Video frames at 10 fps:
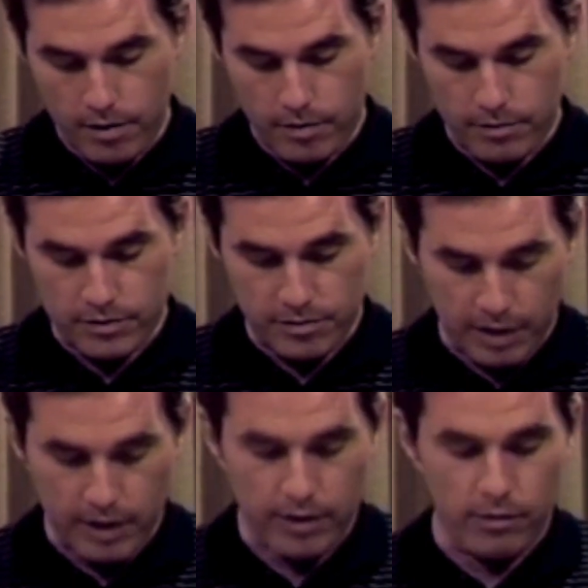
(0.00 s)
Mr.
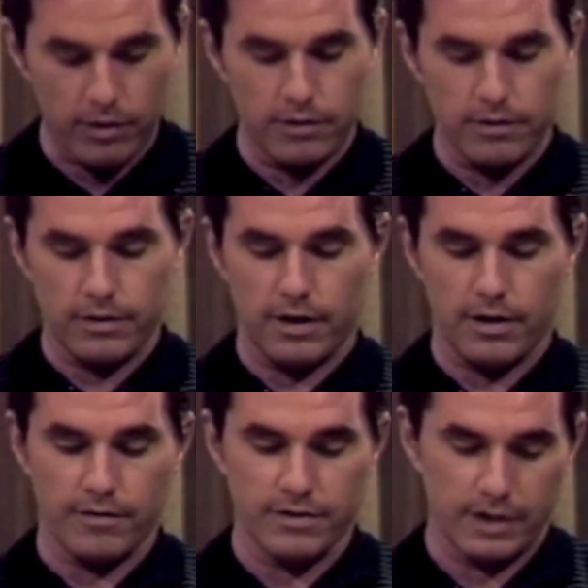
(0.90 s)
Parker went under the
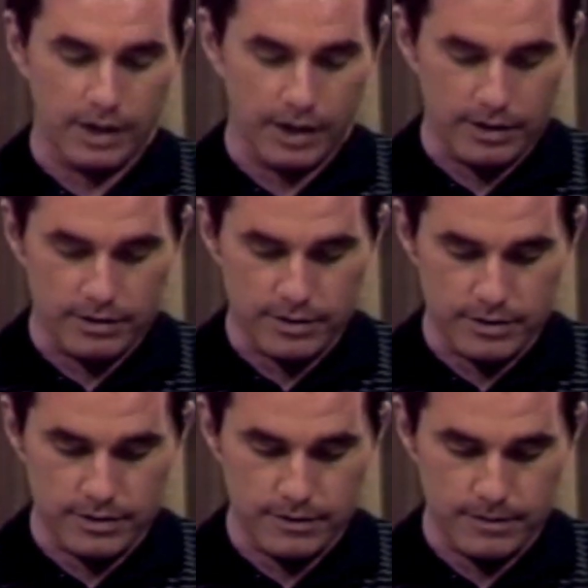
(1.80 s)
care of a
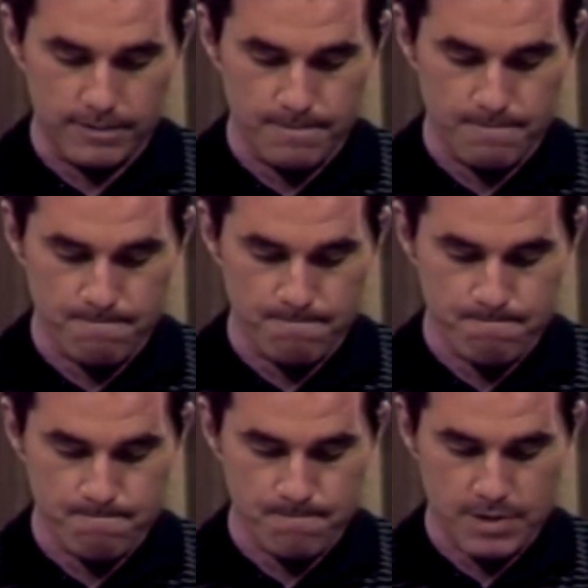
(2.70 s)
psychiatrist.
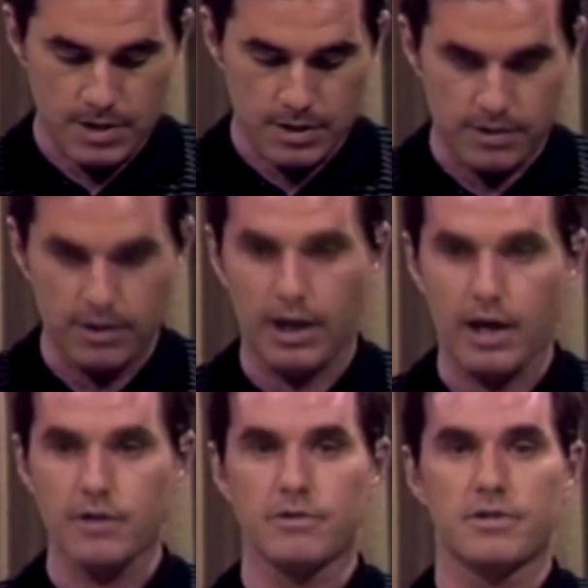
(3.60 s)
The
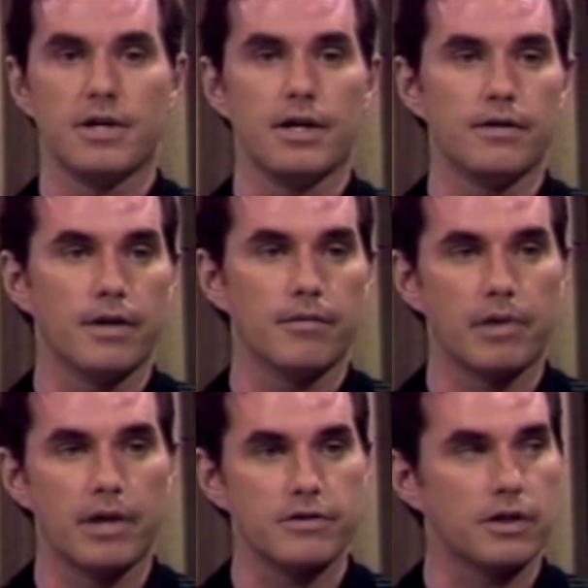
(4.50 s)
psychiatrist said that
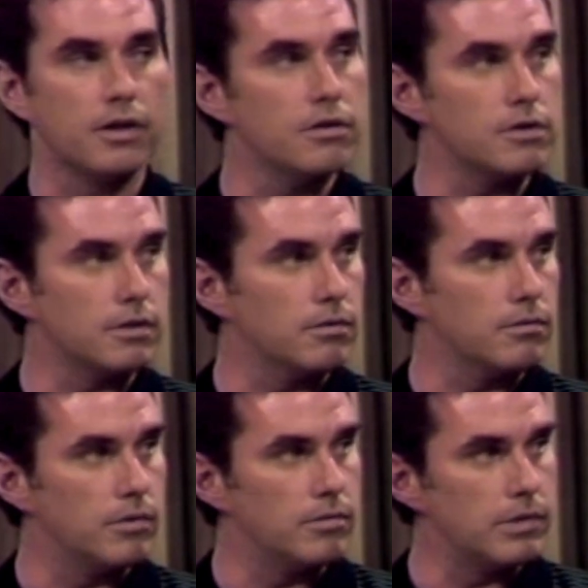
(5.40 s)
prosecution
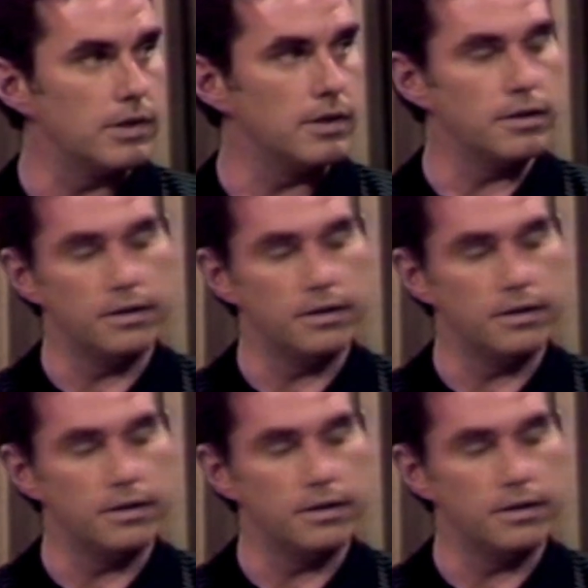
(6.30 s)
would be